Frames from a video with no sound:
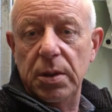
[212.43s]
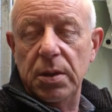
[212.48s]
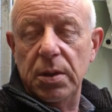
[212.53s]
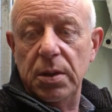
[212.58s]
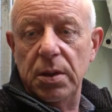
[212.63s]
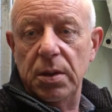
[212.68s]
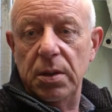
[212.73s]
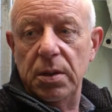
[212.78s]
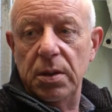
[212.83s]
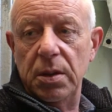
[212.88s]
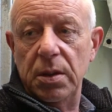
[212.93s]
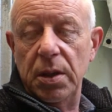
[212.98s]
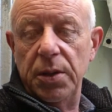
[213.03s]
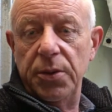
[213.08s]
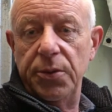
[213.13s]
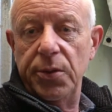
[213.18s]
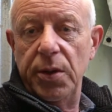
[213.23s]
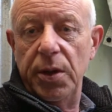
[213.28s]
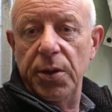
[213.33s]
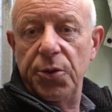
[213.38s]

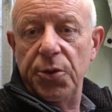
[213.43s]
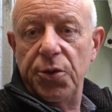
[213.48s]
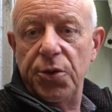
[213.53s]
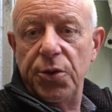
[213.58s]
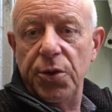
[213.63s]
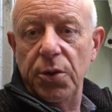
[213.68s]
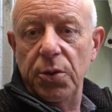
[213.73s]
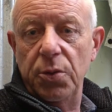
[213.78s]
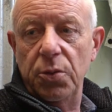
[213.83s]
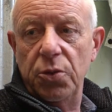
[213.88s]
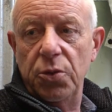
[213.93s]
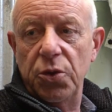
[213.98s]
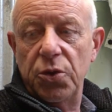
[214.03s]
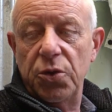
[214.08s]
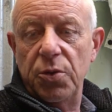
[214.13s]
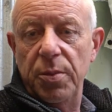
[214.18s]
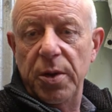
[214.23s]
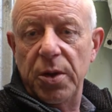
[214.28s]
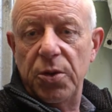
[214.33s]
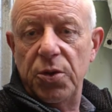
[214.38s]
and 2, just to
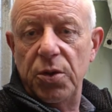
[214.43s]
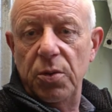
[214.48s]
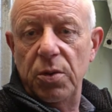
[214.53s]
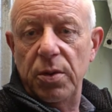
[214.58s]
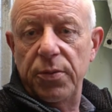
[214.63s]
make sure the